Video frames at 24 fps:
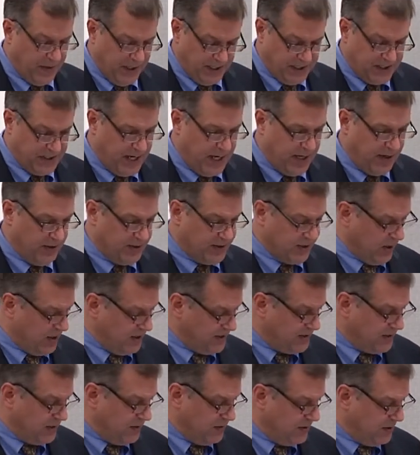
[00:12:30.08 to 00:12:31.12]
These standards
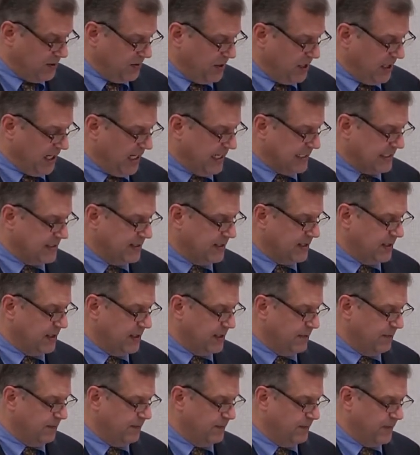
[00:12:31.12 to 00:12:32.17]
also do not
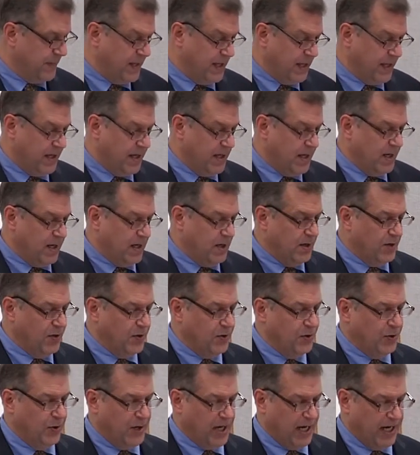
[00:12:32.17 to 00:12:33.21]
um,
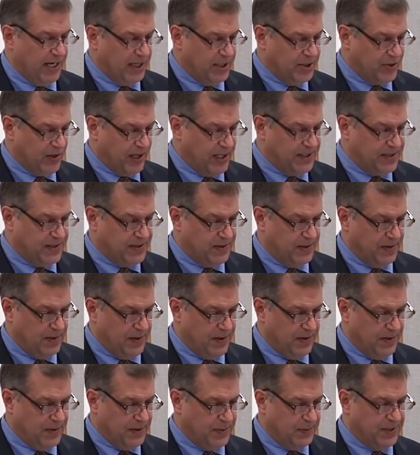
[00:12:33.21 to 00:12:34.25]
do not address
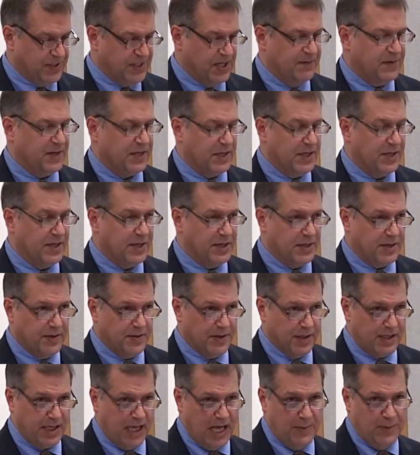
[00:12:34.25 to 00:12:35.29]
specifically the,
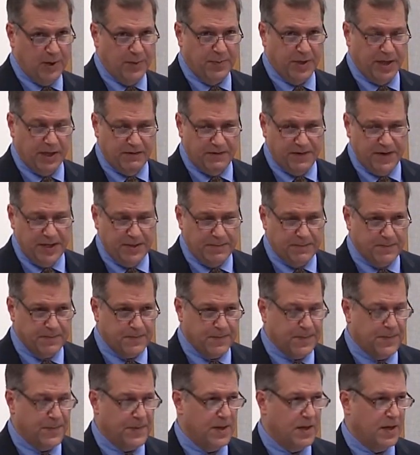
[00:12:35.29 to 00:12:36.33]
the climate benefit.
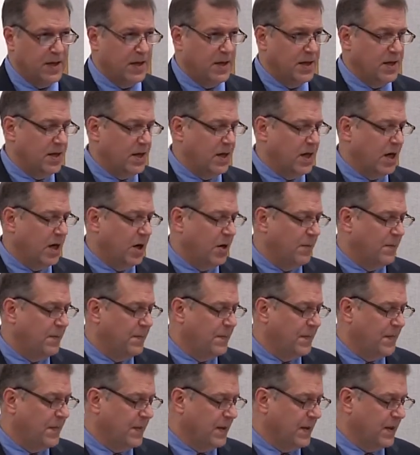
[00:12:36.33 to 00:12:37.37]

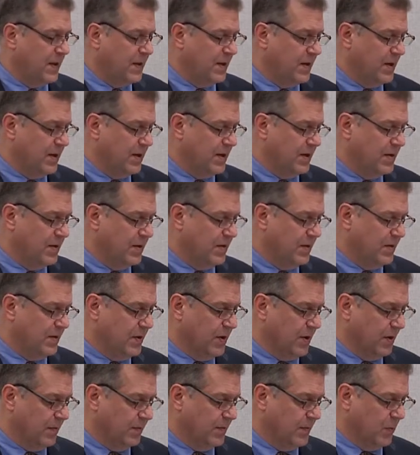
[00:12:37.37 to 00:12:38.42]
Um,
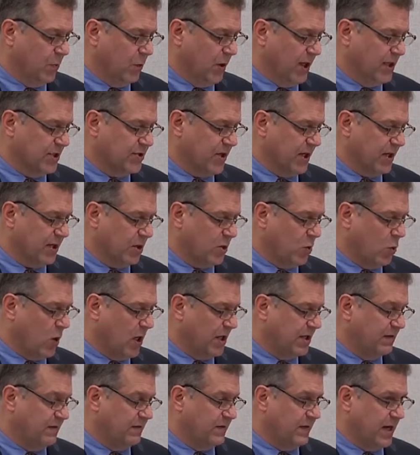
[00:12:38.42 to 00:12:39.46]
we're not trying to
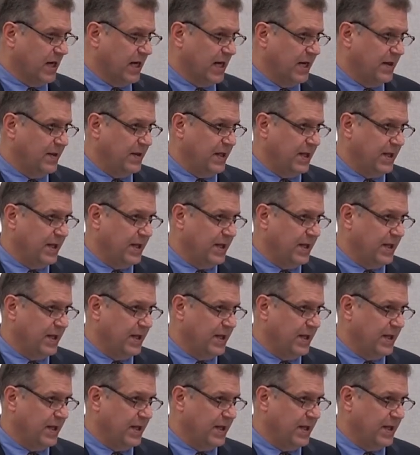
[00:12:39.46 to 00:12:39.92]
quantify